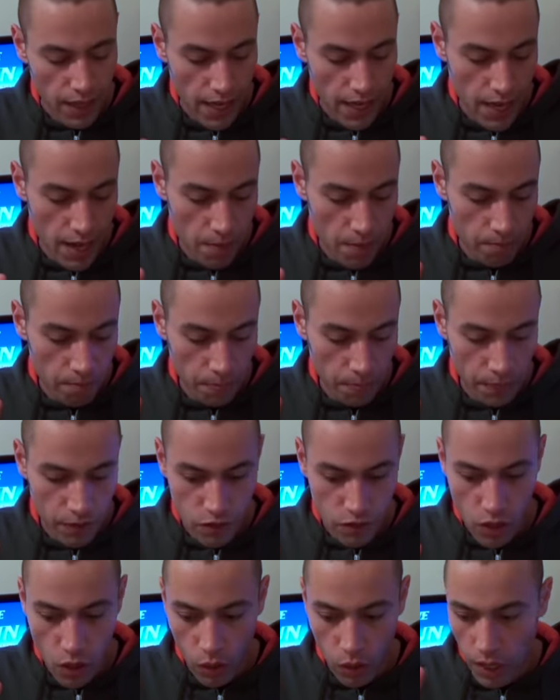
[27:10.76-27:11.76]

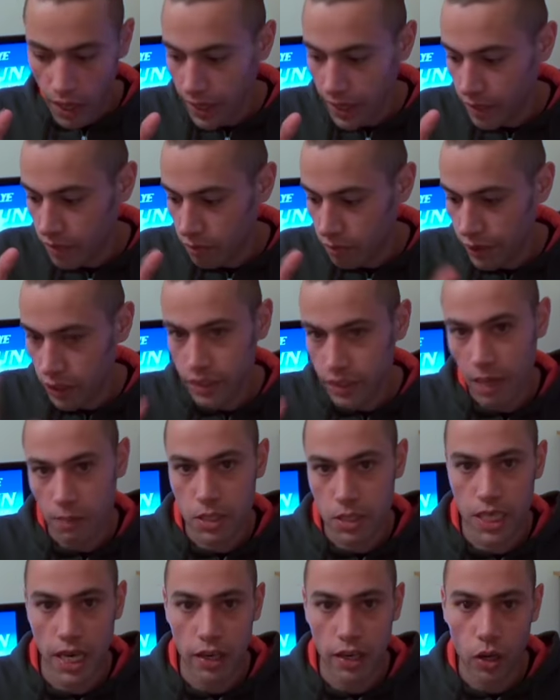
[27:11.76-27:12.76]
There's no like real-time
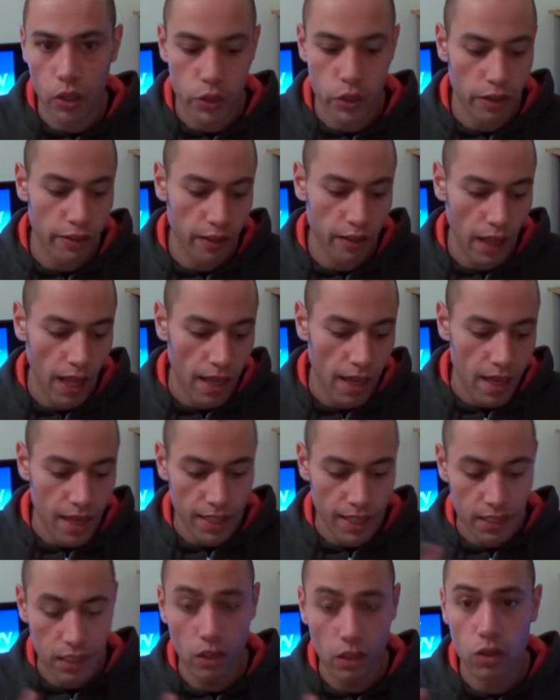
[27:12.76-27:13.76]
shadows or anything like that.
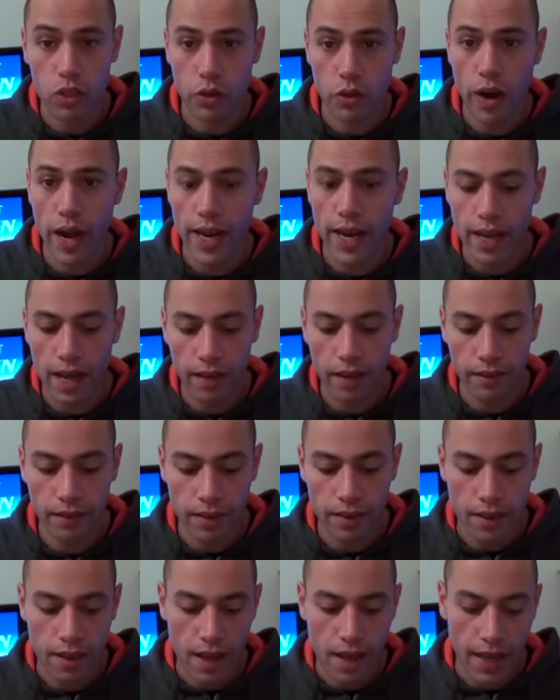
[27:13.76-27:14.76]
It still looks great, and
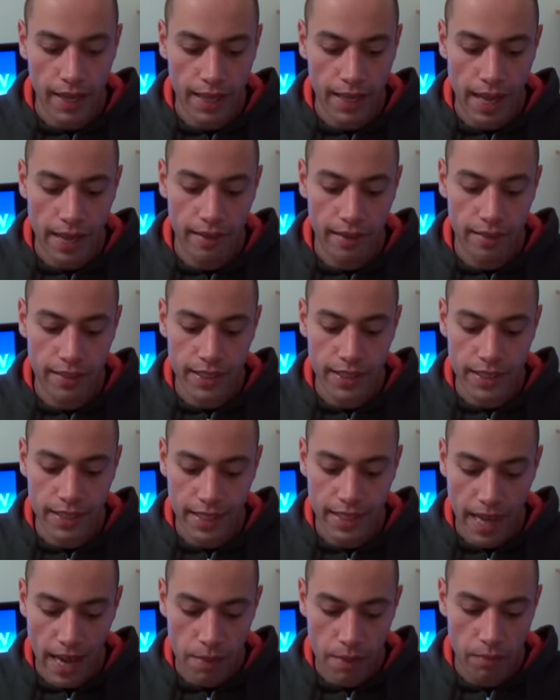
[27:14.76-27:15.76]
again, this is a
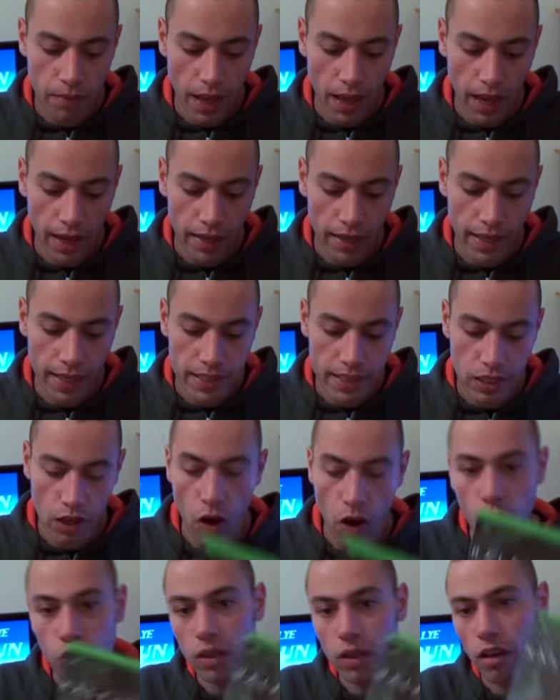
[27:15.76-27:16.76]
game that is
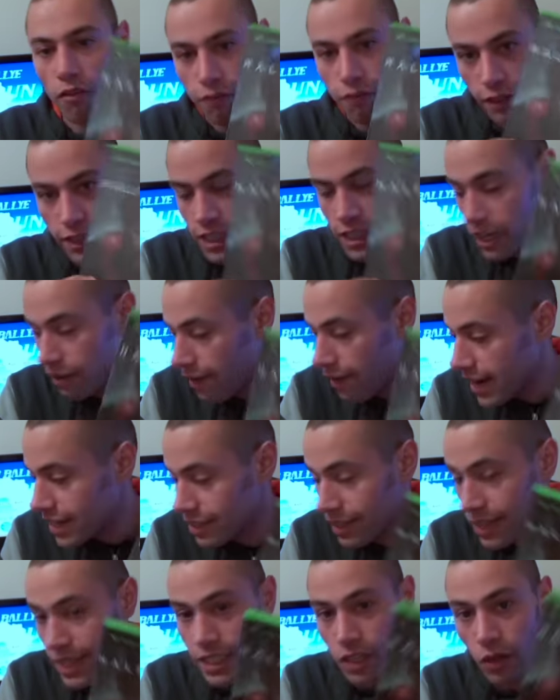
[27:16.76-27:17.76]
for this
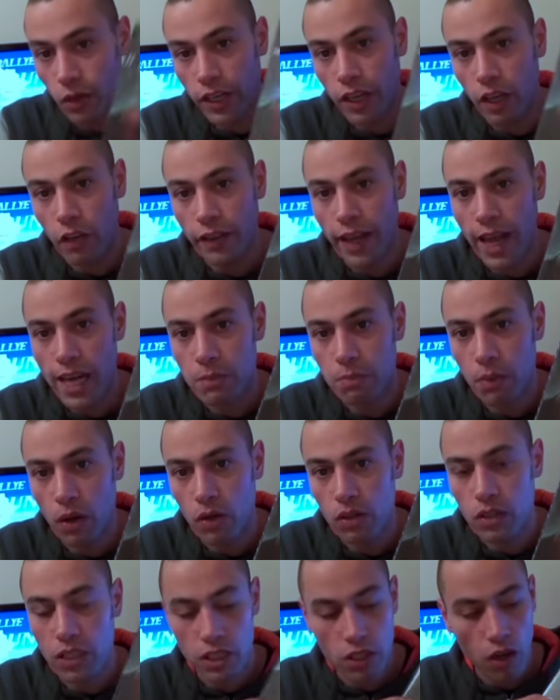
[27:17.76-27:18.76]
generation is only on the
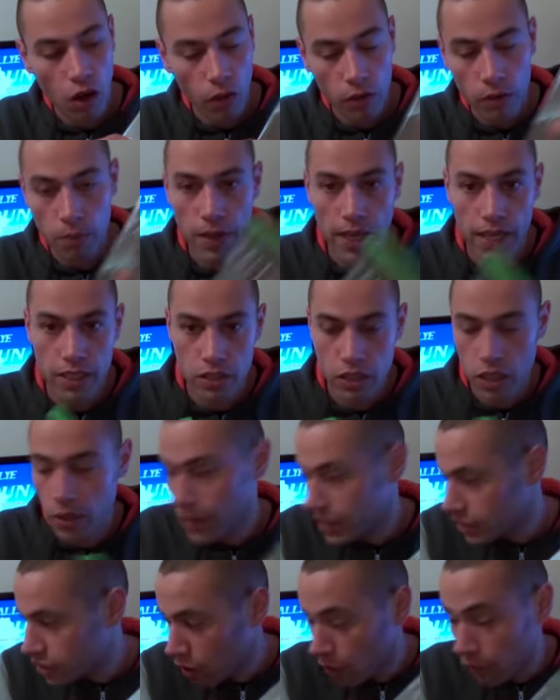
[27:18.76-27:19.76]
Xbox. It's not on the PS2.
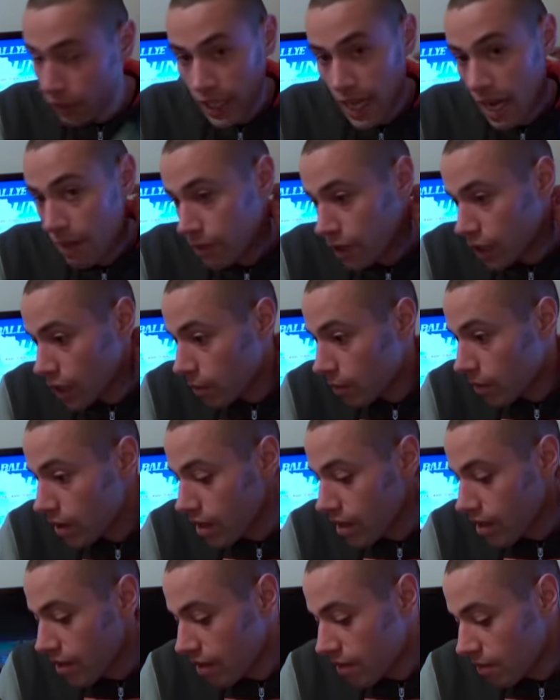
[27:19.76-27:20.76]
It's not on the GameCube.
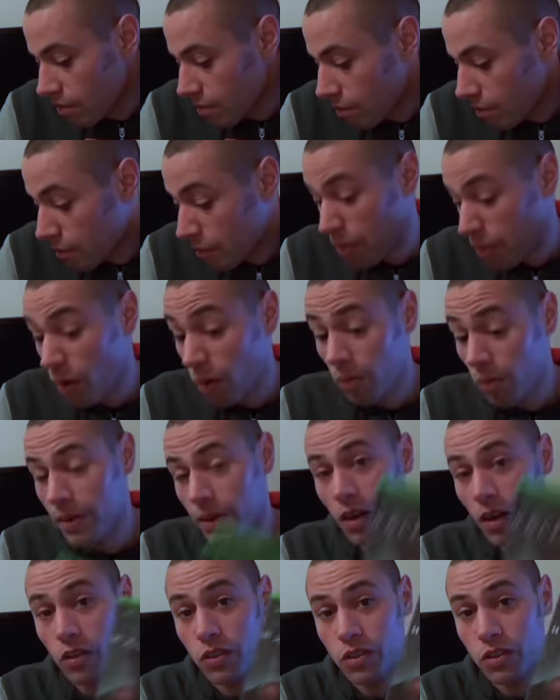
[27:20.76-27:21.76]
Probably
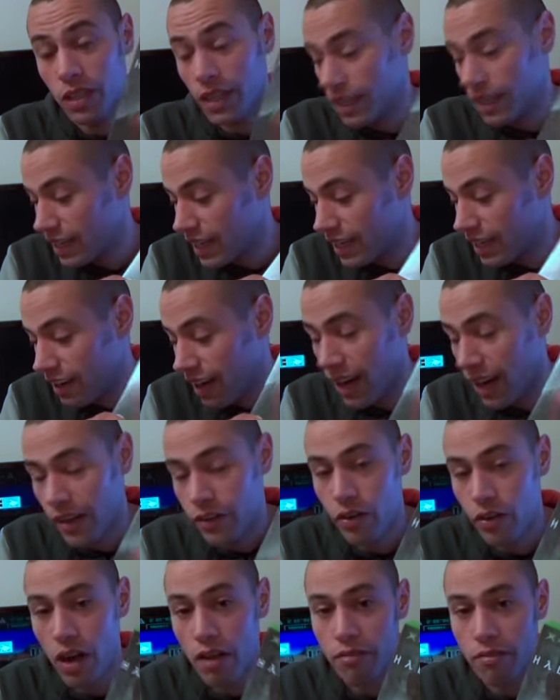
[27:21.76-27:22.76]
because it needed a hard
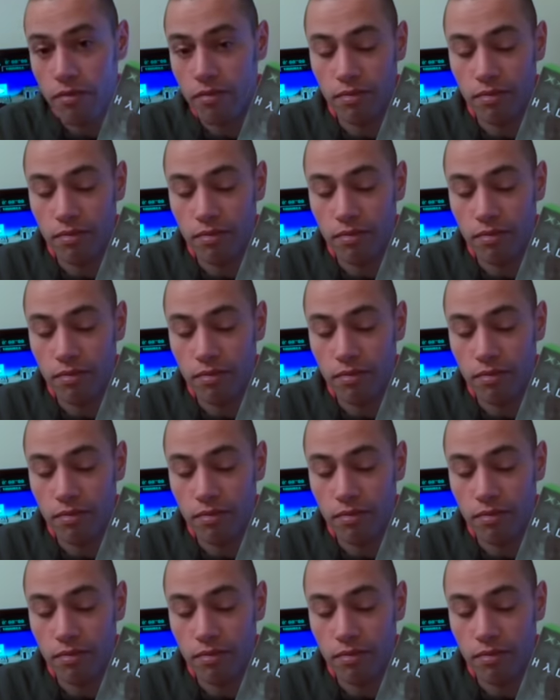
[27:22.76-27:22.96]
drive.